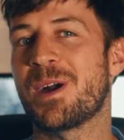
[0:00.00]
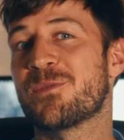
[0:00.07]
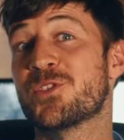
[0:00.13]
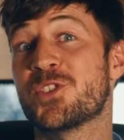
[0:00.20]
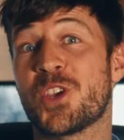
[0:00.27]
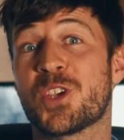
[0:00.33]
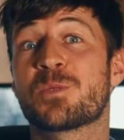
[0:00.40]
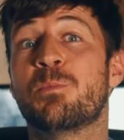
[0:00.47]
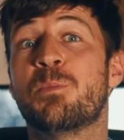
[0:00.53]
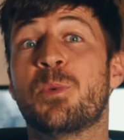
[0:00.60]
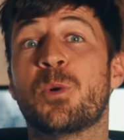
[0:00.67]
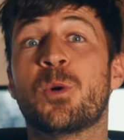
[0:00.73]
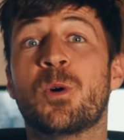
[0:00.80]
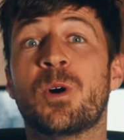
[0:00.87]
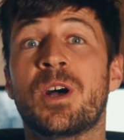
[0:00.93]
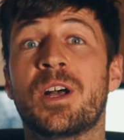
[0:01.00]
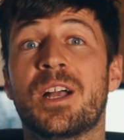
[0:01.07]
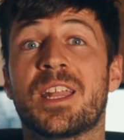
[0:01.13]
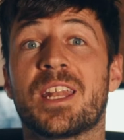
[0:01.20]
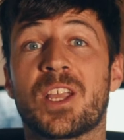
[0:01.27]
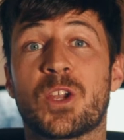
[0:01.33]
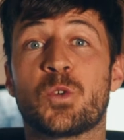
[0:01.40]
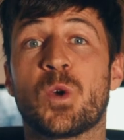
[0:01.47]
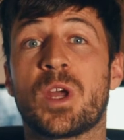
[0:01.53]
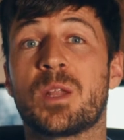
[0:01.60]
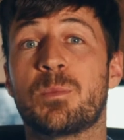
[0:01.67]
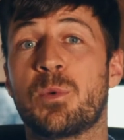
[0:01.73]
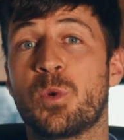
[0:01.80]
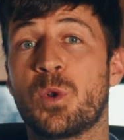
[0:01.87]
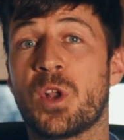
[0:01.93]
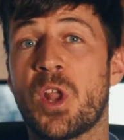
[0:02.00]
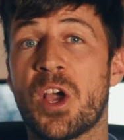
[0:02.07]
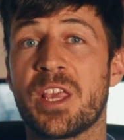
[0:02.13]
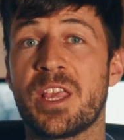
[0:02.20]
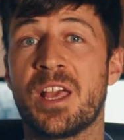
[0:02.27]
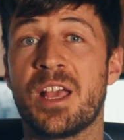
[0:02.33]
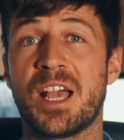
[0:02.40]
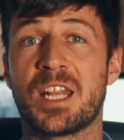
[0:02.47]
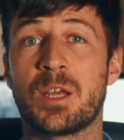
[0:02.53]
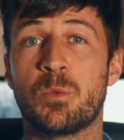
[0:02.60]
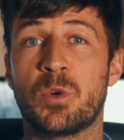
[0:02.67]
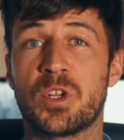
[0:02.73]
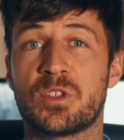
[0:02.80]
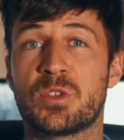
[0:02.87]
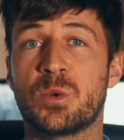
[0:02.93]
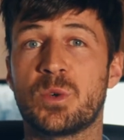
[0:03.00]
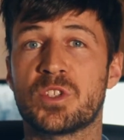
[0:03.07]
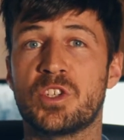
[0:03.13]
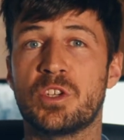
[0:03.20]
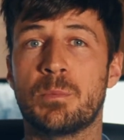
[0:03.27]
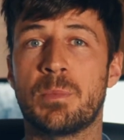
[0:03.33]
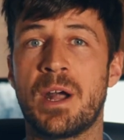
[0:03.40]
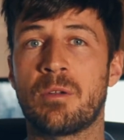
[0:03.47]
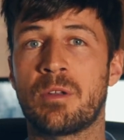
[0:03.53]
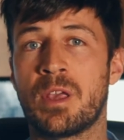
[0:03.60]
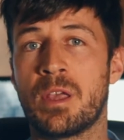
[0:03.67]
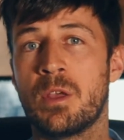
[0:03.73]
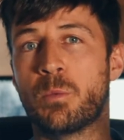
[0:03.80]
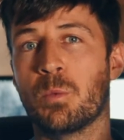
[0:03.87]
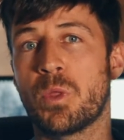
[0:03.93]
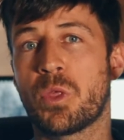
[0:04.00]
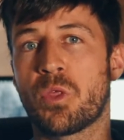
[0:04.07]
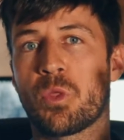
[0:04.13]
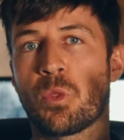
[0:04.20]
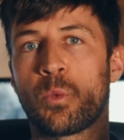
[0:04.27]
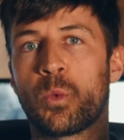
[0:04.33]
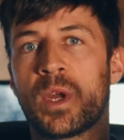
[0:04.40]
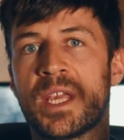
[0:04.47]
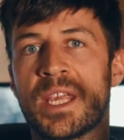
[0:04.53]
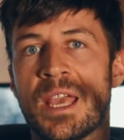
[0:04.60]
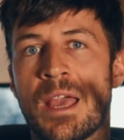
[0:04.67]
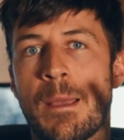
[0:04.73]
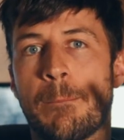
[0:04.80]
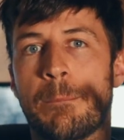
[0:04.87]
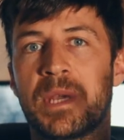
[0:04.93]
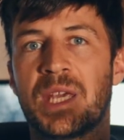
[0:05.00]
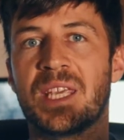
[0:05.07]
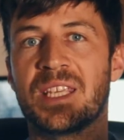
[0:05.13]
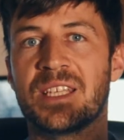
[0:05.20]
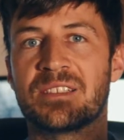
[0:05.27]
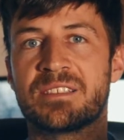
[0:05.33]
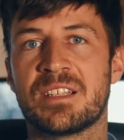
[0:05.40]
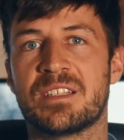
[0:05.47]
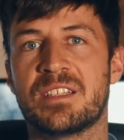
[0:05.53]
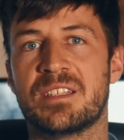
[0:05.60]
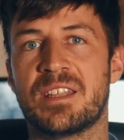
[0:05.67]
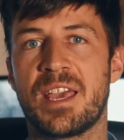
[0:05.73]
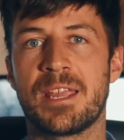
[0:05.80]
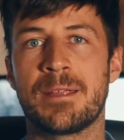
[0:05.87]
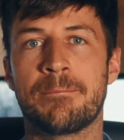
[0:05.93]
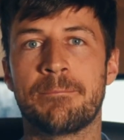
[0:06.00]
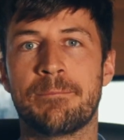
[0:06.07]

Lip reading: I've just bought an incredible light and I want to talk to you about it with three P's today.